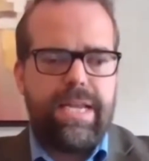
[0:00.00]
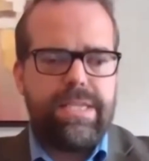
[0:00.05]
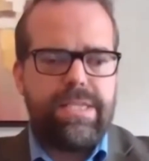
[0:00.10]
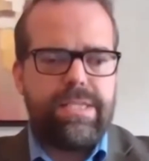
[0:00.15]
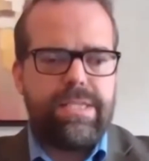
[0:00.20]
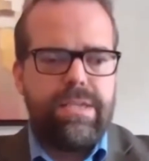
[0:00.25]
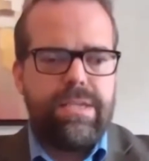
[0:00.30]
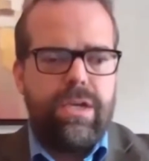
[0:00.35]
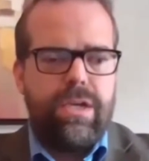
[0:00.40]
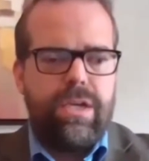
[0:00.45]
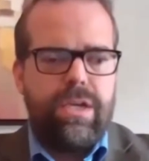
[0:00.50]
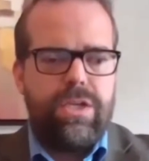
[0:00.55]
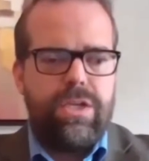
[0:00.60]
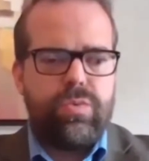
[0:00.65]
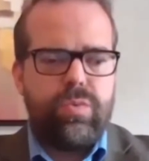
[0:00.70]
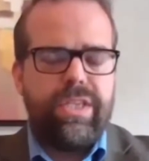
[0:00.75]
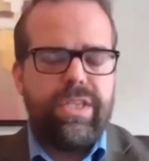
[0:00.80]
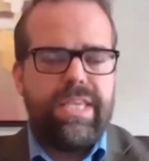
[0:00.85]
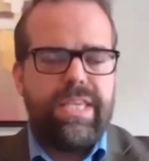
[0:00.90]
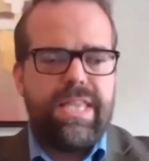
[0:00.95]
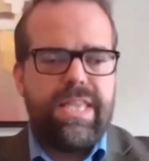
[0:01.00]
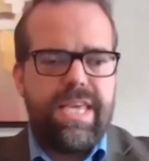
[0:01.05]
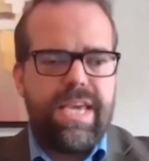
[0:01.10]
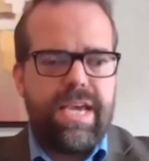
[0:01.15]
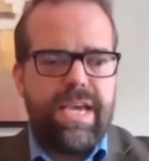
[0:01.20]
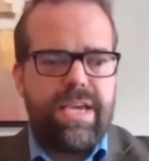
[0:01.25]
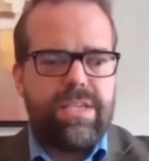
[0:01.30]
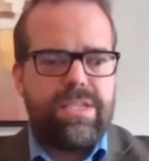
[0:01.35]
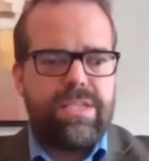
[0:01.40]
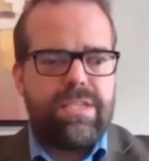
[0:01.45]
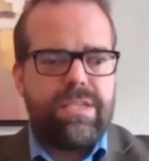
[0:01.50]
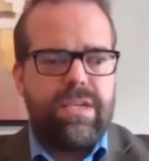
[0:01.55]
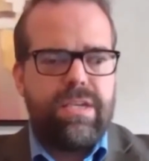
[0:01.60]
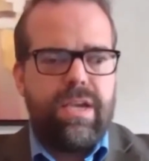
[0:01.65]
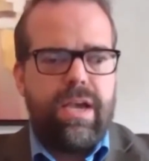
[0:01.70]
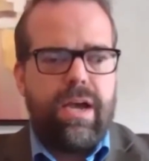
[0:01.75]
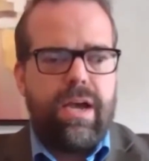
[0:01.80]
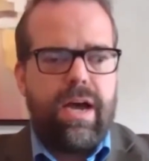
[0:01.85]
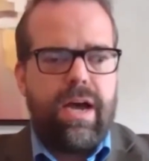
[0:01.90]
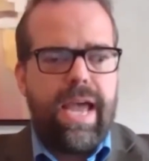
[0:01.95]
is really this:
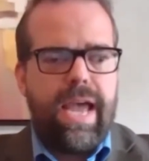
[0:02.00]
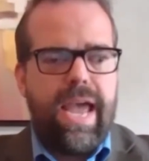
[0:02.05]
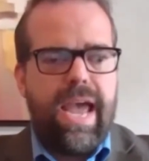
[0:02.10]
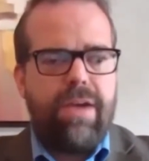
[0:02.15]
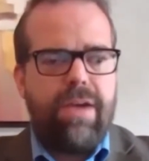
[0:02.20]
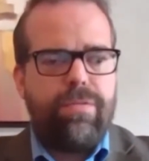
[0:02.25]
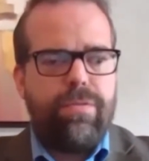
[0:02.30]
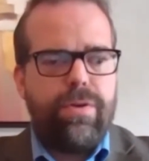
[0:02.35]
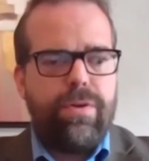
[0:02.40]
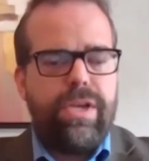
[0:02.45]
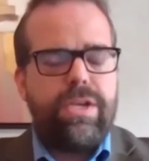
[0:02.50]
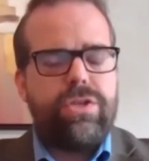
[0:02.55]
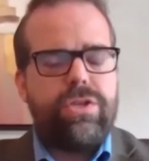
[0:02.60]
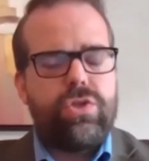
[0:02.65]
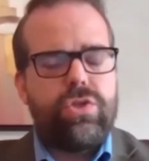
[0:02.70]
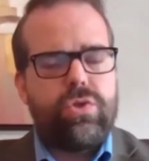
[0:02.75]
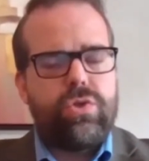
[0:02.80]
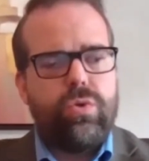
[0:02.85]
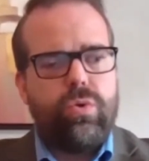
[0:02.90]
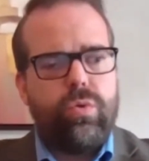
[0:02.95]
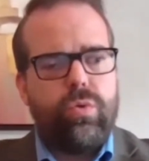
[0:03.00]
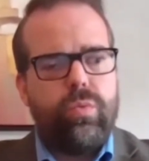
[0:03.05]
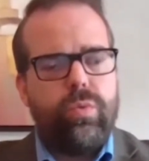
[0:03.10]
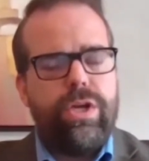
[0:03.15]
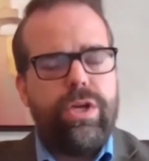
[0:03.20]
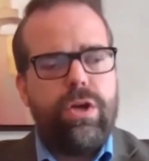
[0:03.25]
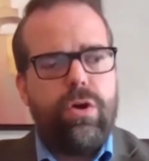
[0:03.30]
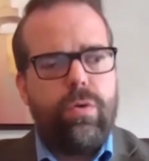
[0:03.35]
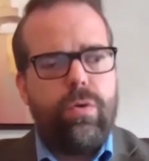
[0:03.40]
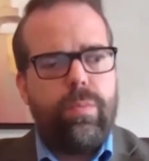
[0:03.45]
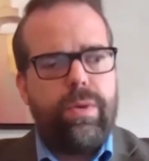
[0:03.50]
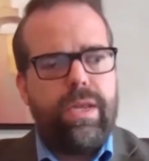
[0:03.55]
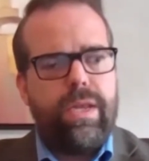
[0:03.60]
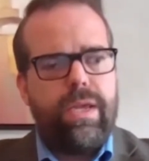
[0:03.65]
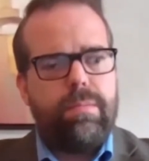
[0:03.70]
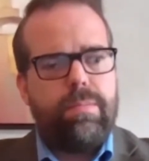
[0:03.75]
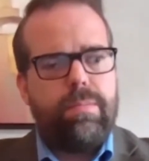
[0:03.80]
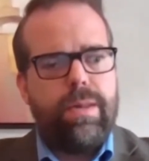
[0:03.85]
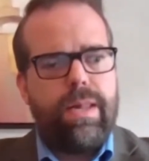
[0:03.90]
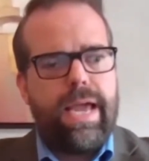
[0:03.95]
every school
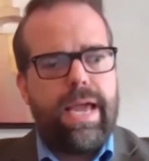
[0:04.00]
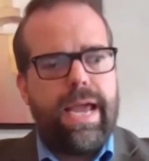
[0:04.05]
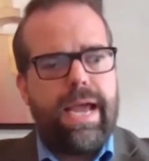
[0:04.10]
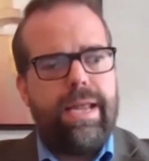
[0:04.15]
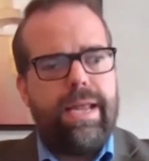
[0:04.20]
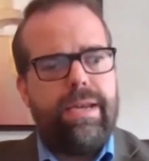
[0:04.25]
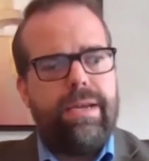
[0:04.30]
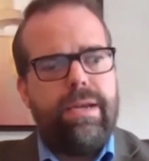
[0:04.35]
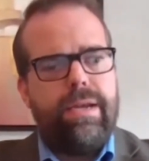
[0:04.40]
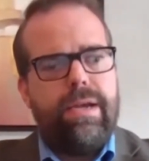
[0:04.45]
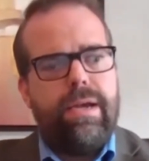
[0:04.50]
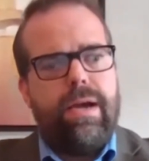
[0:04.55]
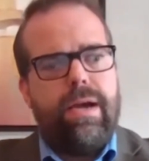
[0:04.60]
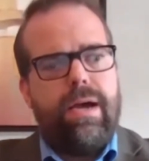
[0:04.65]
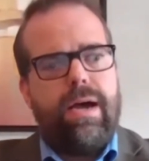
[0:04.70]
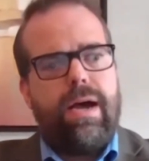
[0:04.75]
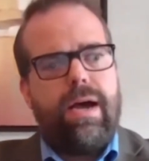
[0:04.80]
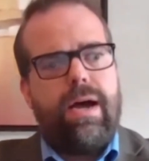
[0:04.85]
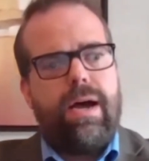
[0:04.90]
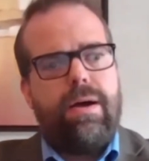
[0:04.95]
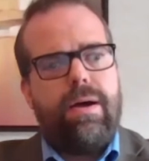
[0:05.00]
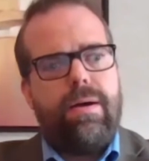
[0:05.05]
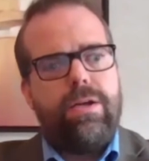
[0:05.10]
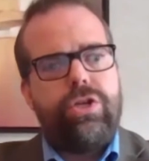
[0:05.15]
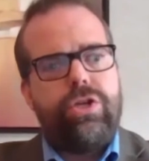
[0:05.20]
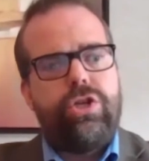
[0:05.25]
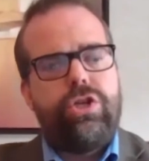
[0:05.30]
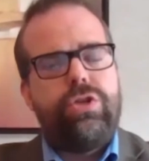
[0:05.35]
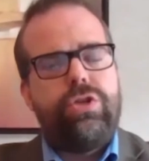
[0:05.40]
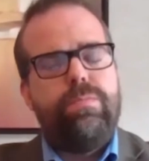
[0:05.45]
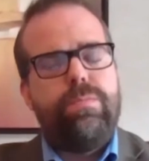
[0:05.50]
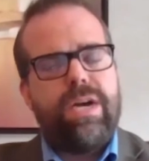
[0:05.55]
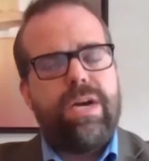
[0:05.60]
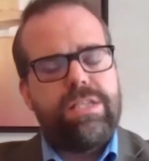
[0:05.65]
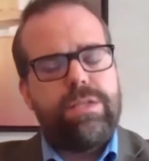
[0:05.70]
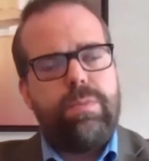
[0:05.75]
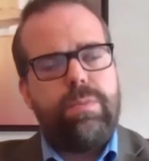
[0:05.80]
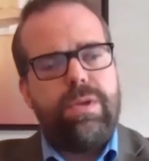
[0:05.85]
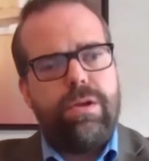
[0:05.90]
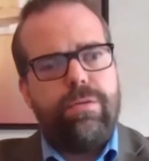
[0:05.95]
reopening plan
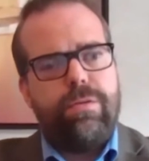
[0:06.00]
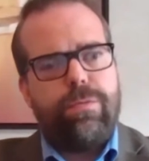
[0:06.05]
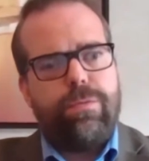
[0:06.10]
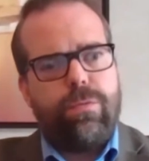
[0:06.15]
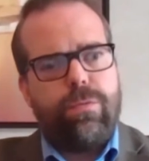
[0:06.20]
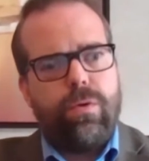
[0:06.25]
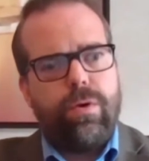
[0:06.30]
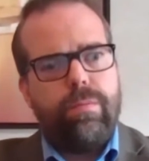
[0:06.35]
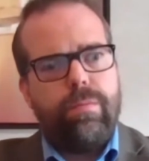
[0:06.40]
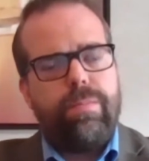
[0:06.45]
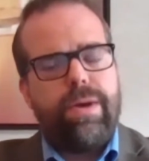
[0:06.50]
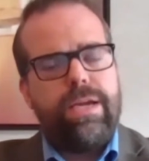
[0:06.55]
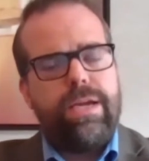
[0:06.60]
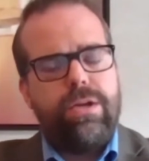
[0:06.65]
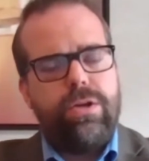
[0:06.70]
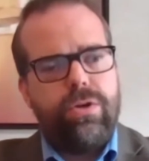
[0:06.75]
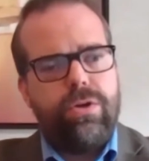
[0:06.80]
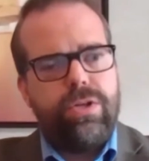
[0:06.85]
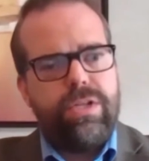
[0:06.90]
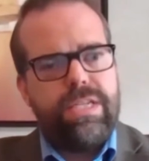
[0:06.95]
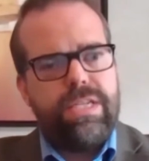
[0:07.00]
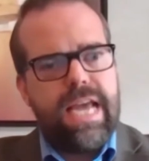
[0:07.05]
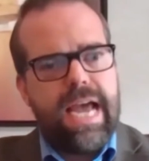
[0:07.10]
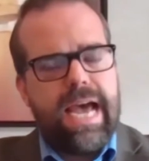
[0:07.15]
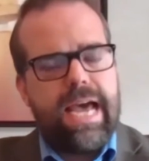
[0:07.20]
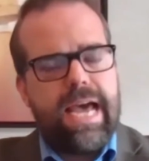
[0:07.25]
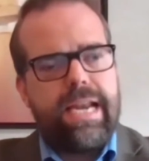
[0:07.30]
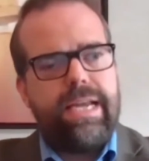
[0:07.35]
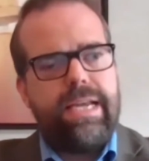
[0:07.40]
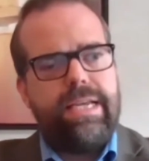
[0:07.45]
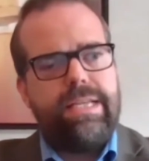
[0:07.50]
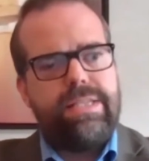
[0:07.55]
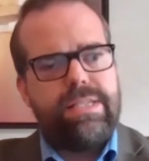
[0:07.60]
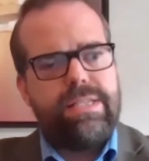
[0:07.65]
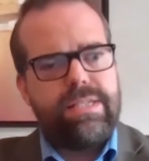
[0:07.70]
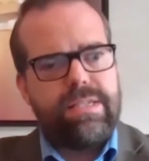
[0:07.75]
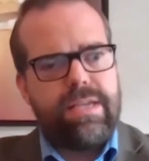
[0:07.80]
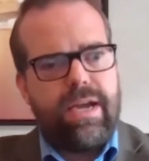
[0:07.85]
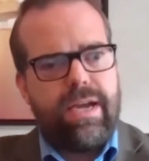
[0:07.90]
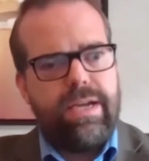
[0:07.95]
must be informed by good data and
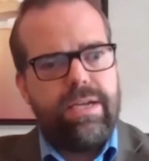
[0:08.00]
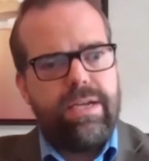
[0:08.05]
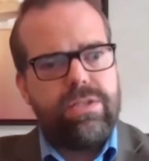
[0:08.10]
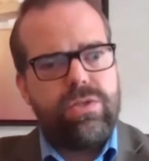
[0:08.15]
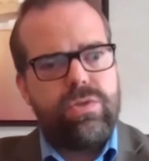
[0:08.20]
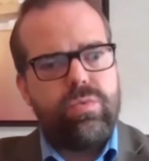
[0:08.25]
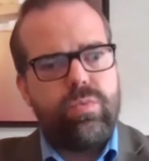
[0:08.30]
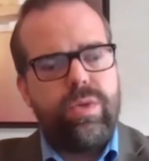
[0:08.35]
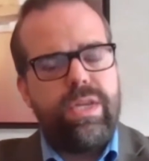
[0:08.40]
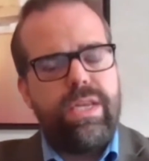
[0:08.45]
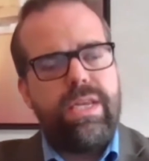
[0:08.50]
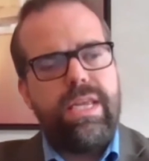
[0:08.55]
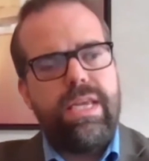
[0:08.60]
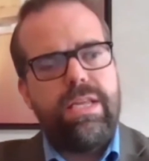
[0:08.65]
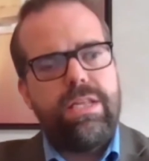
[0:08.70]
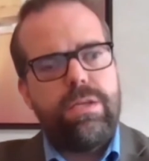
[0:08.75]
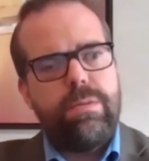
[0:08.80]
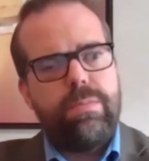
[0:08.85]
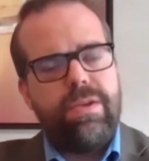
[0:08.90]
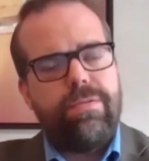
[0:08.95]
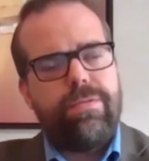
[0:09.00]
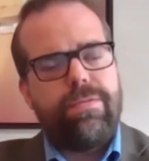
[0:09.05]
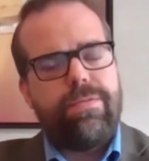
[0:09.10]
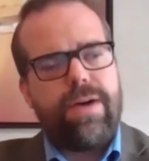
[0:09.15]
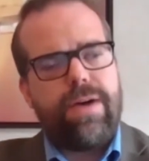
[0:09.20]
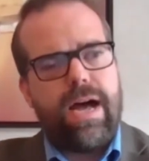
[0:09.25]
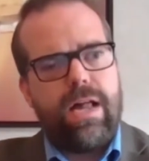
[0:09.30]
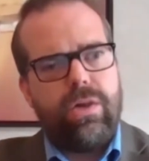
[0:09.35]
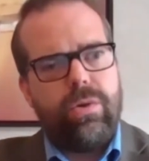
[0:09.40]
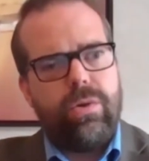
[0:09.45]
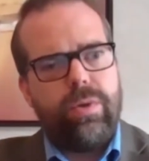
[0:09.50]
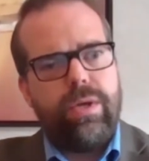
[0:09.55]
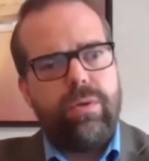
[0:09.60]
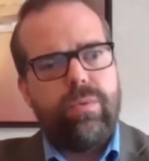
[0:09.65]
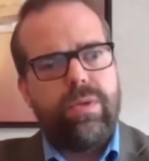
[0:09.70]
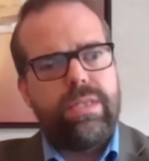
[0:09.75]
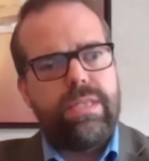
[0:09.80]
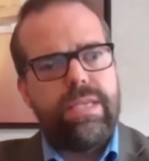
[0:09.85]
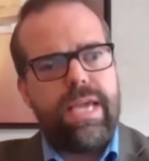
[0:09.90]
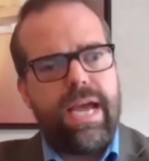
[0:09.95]
science. We need to be following what the